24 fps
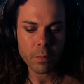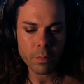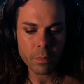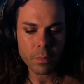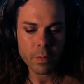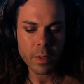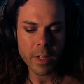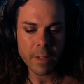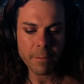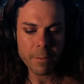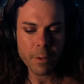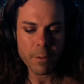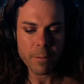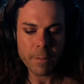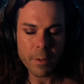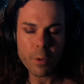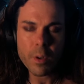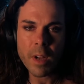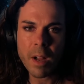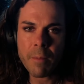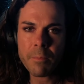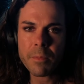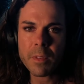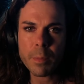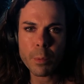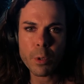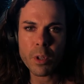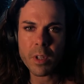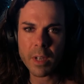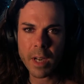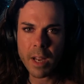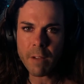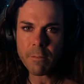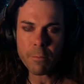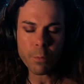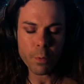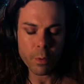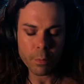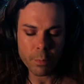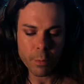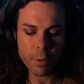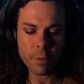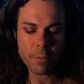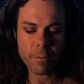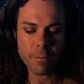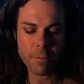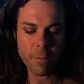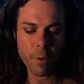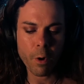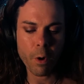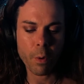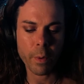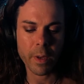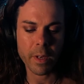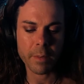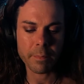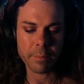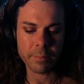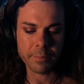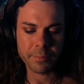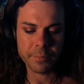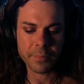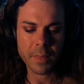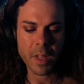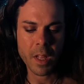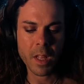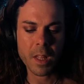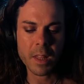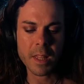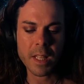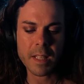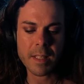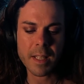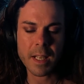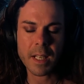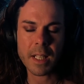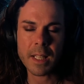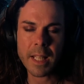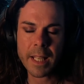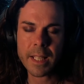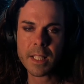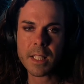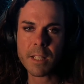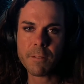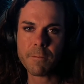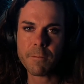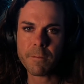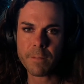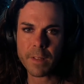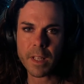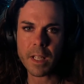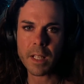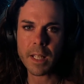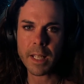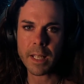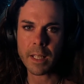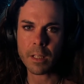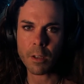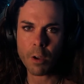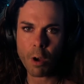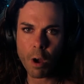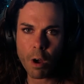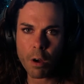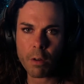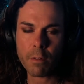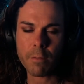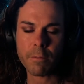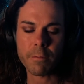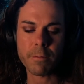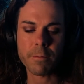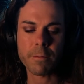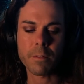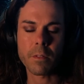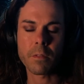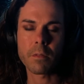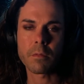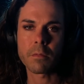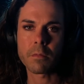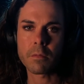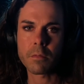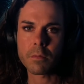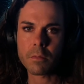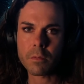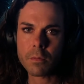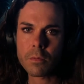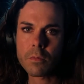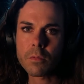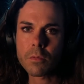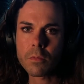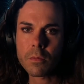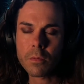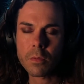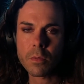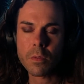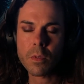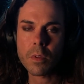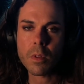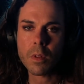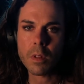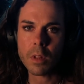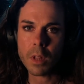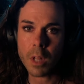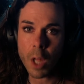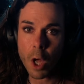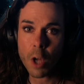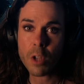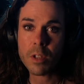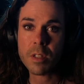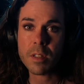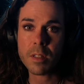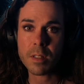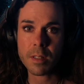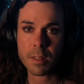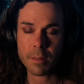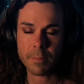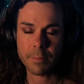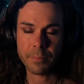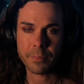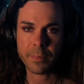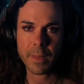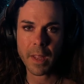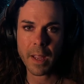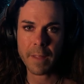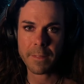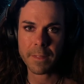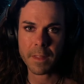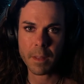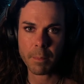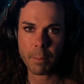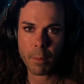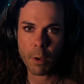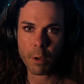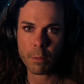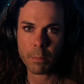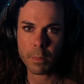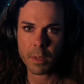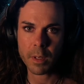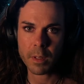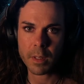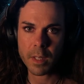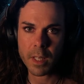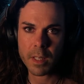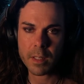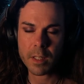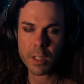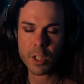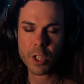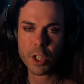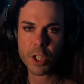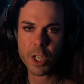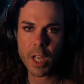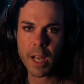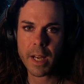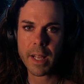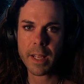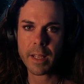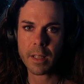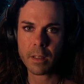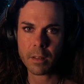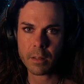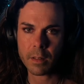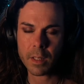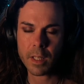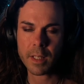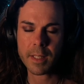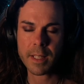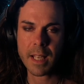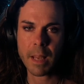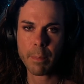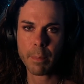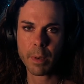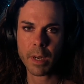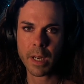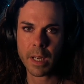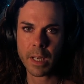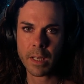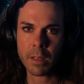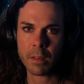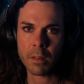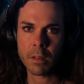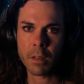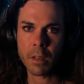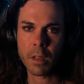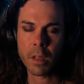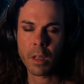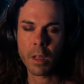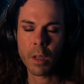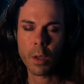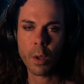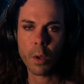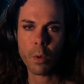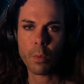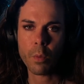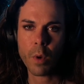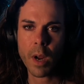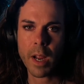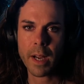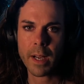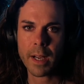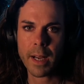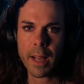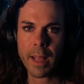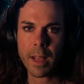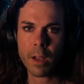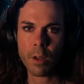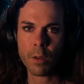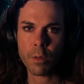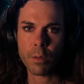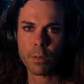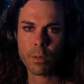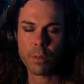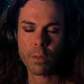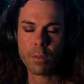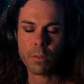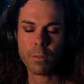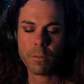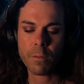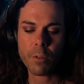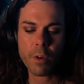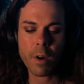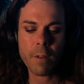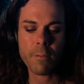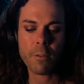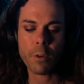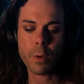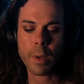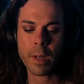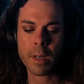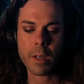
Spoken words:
If you feel comfortable enough, we'll move forward. There's a collective feeling of loss at the moment. There's a shedding that's happening right now for everyone,